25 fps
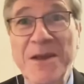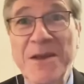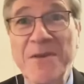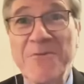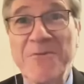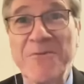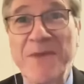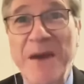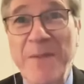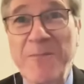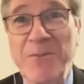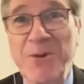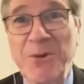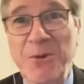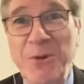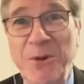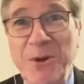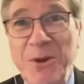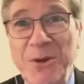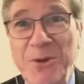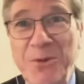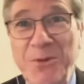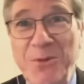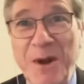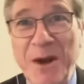February
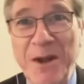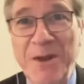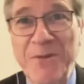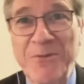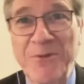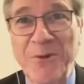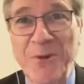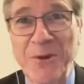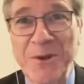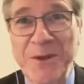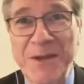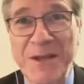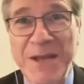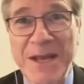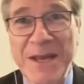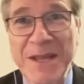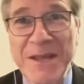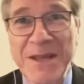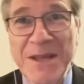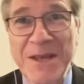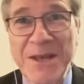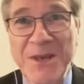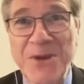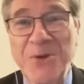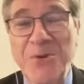2014, the
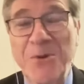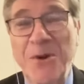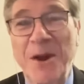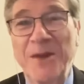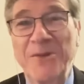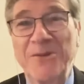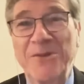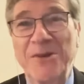U.S.